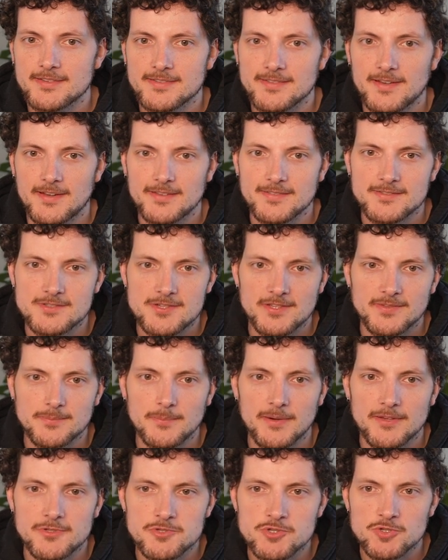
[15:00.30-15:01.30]
size just
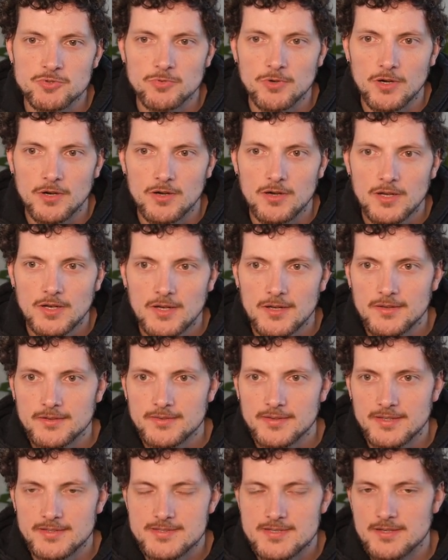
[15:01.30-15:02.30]
makes sure
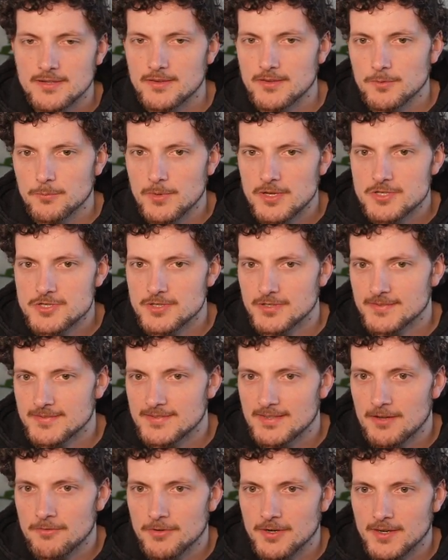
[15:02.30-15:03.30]
that the widgets
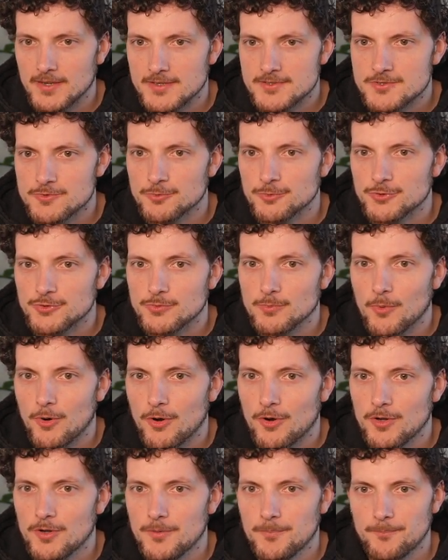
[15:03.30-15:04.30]
never get too
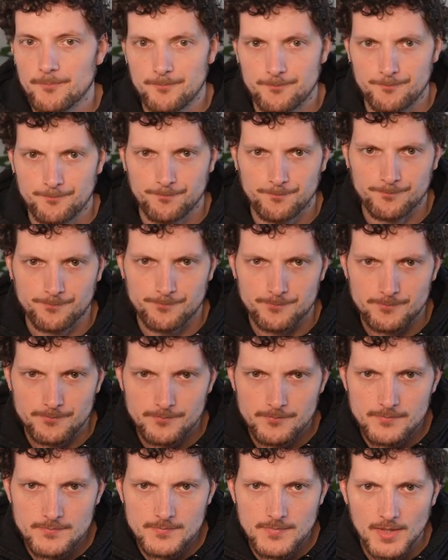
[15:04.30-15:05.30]
small.
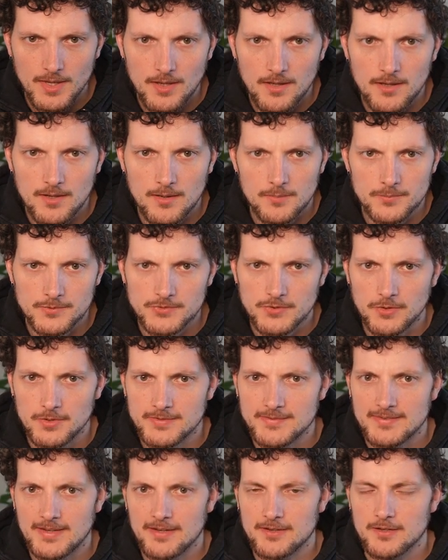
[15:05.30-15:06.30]
So
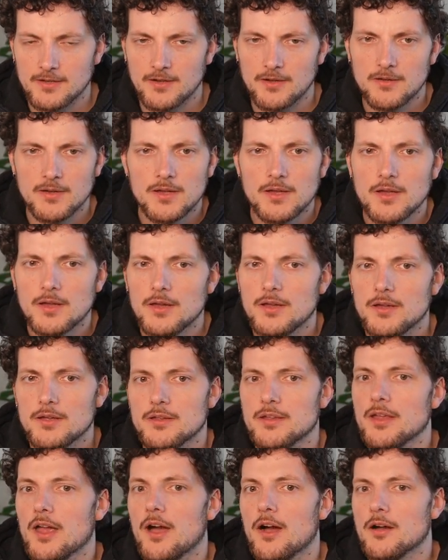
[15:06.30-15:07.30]
it's like
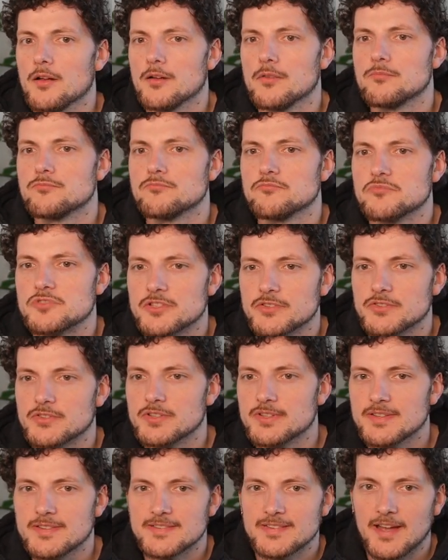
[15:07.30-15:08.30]
just
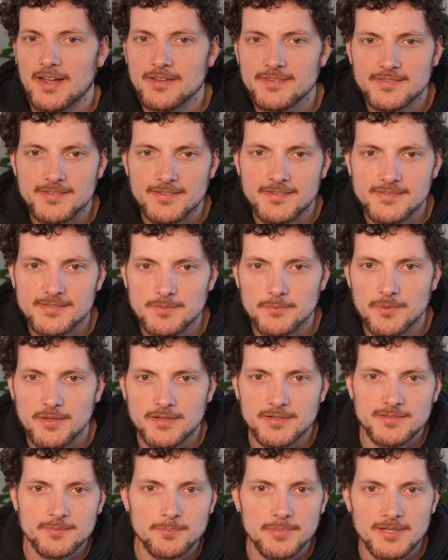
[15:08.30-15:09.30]
a design system
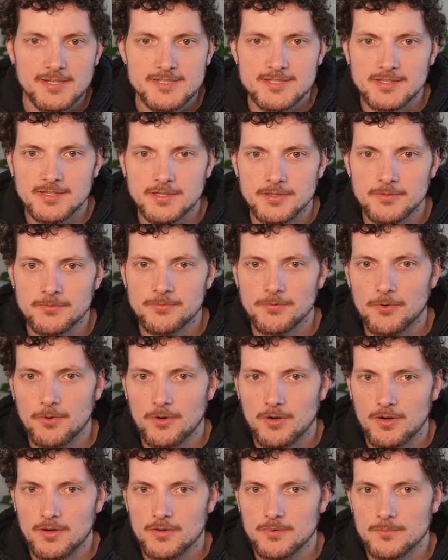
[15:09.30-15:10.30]
that is built in
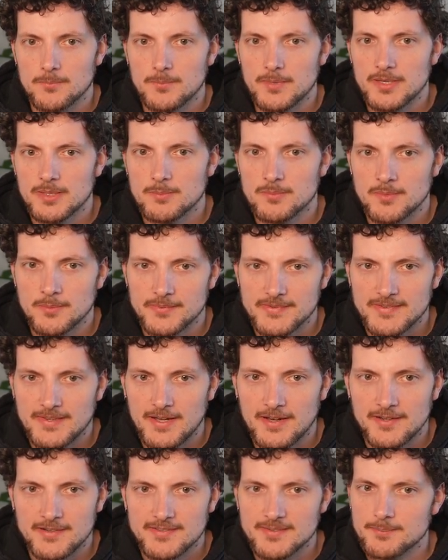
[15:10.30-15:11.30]
for minimum
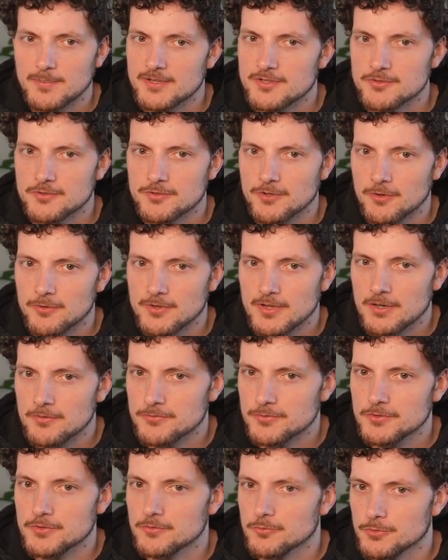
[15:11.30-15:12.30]
size, but you don't have
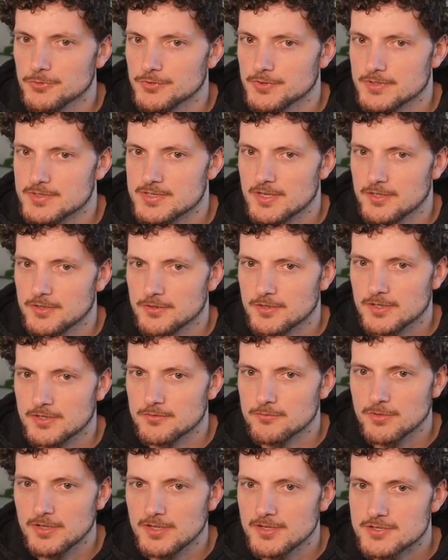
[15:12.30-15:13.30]
to use it. Yeah, you
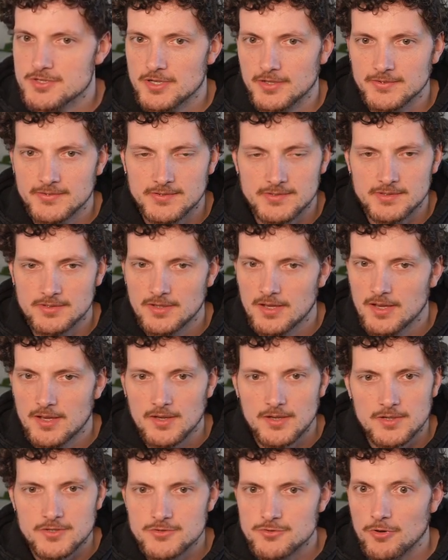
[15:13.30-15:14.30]
can really just
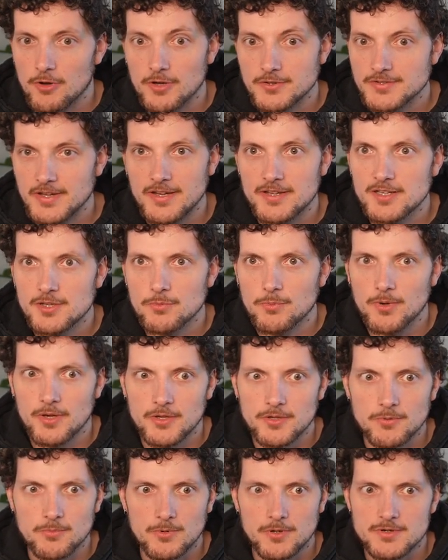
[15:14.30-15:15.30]
draw it anywhere
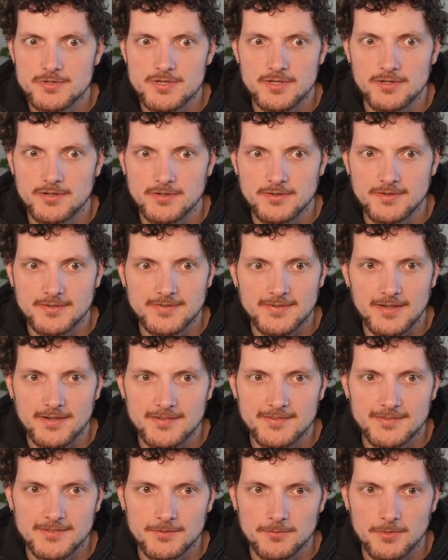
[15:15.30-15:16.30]
you want and in the
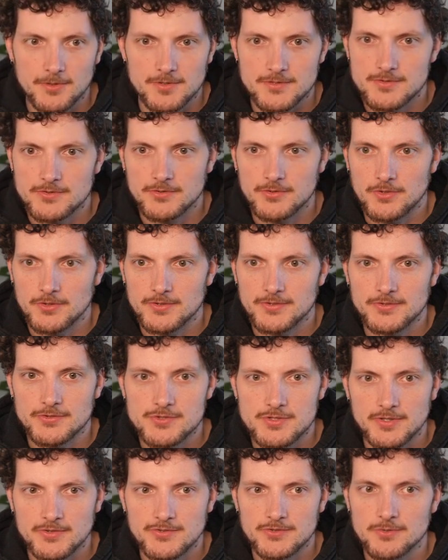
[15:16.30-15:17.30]
size you want. So this is
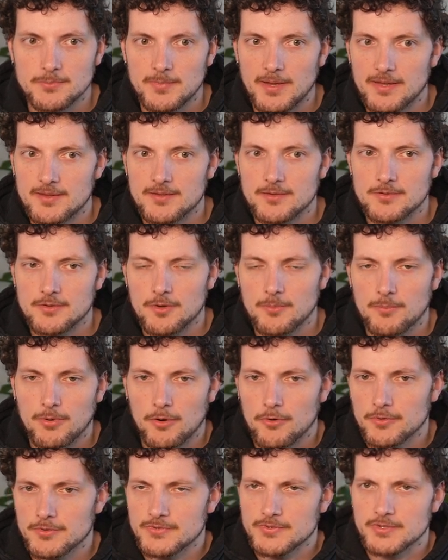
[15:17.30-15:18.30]
just to make
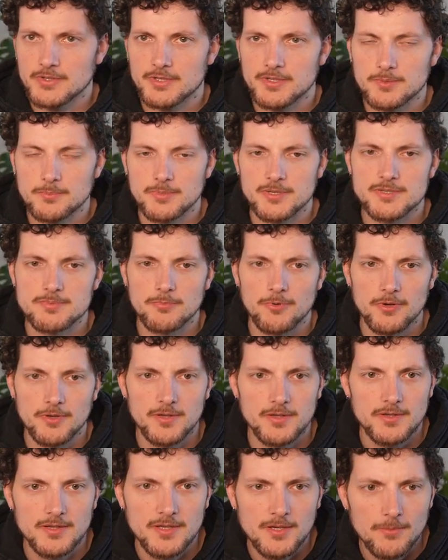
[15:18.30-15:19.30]
components a little bit more
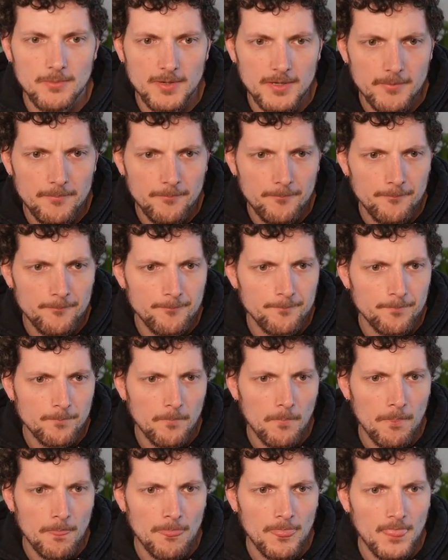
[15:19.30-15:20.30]
equal.
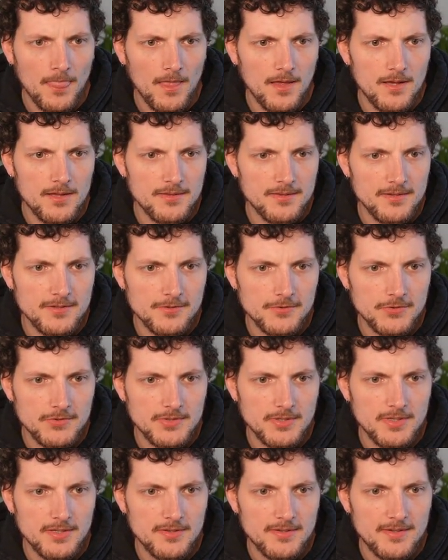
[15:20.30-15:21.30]
And then you
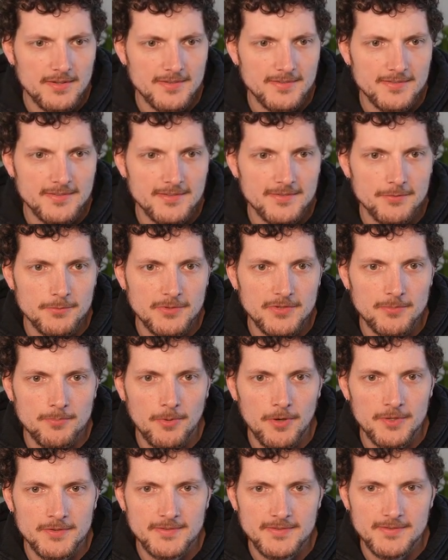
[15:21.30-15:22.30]
see there is this
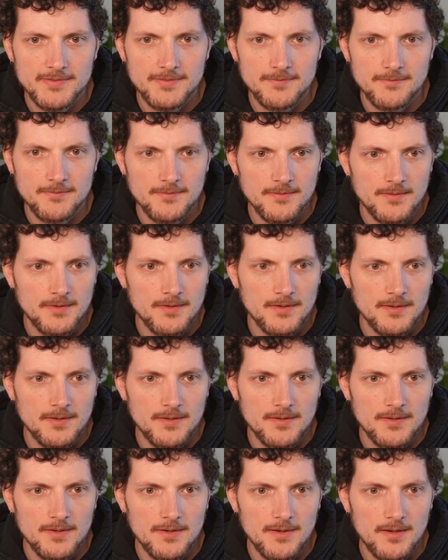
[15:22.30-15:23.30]
response
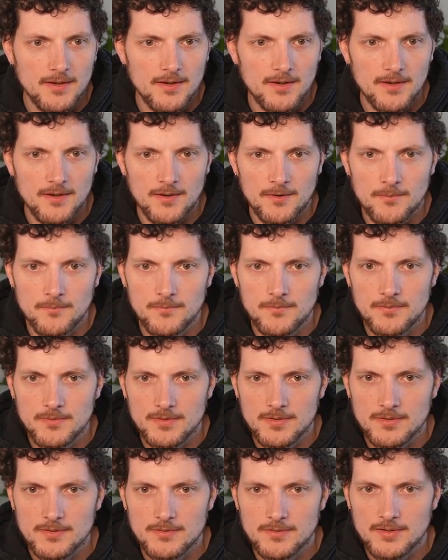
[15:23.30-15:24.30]

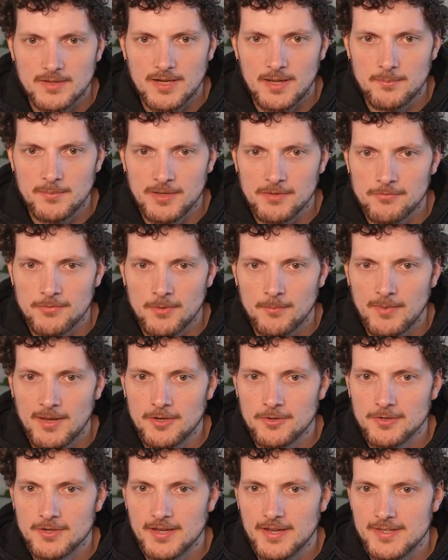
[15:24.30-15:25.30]
coming from
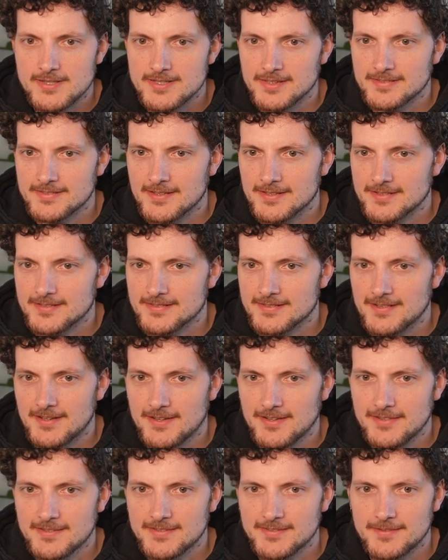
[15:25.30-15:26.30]
allocate exact
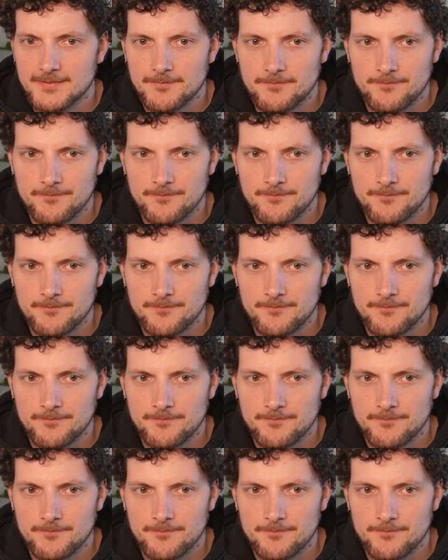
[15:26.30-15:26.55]
size.